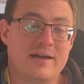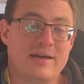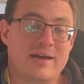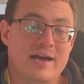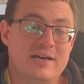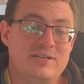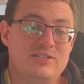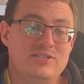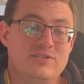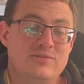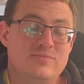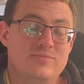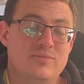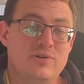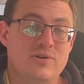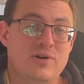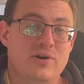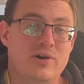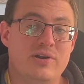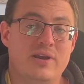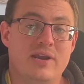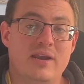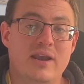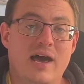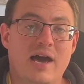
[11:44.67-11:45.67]
customer
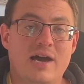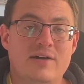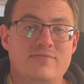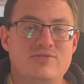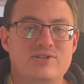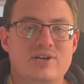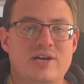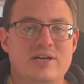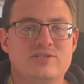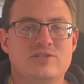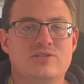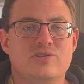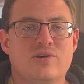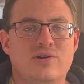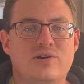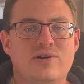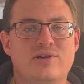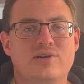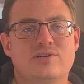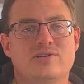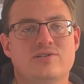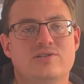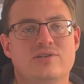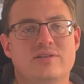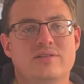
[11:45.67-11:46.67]
on a live chat's not
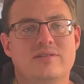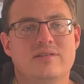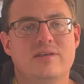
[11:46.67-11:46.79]
going to sit